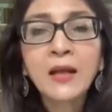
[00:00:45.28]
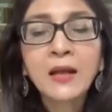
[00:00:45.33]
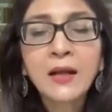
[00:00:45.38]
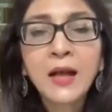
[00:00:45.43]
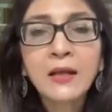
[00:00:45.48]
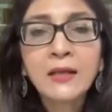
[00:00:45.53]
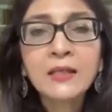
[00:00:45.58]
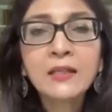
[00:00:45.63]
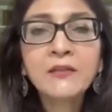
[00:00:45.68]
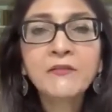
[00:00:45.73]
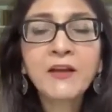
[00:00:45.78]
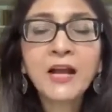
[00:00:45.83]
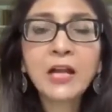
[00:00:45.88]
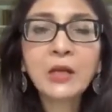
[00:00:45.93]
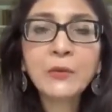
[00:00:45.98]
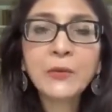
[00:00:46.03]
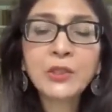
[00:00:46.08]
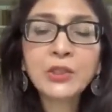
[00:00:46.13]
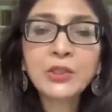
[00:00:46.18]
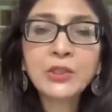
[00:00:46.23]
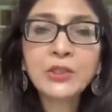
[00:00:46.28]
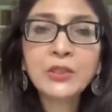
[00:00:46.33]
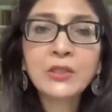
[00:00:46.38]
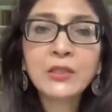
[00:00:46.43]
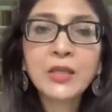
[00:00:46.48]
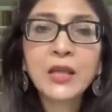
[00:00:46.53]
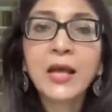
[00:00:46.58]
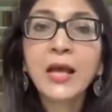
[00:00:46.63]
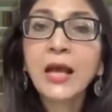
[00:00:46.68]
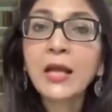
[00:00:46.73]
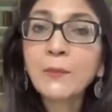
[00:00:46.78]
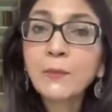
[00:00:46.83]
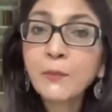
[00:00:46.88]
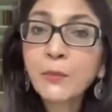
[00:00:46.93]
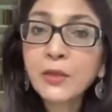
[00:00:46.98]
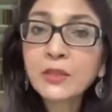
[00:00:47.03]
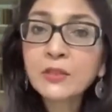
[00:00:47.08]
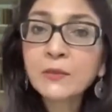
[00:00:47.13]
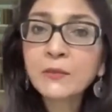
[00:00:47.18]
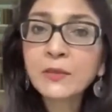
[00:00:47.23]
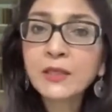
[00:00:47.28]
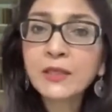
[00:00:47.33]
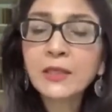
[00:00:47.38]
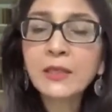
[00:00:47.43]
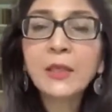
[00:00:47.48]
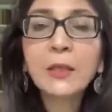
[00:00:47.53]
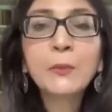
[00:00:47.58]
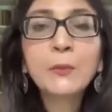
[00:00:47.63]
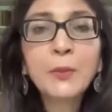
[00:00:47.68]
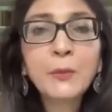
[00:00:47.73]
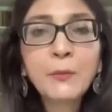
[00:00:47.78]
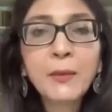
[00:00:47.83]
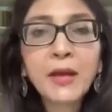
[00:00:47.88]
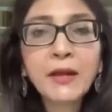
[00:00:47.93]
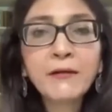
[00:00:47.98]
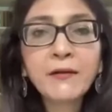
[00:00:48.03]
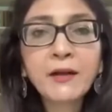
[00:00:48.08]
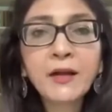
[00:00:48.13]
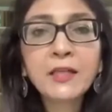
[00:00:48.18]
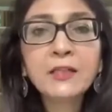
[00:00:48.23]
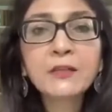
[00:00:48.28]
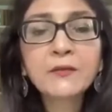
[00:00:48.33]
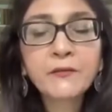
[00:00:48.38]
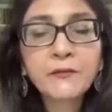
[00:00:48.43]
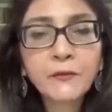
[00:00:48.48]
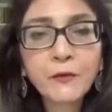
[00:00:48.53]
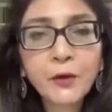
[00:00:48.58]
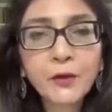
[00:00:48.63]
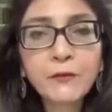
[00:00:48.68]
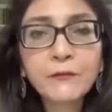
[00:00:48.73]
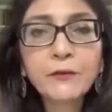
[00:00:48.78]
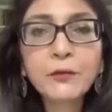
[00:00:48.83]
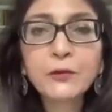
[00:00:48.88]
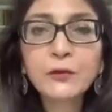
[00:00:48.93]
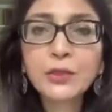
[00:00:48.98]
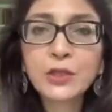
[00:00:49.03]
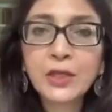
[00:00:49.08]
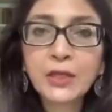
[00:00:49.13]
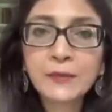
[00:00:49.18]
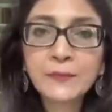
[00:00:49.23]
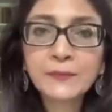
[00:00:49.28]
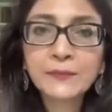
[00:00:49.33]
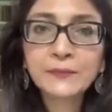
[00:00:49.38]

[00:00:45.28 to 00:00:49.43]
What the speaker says: current evaluations and possibly preparing us for the future.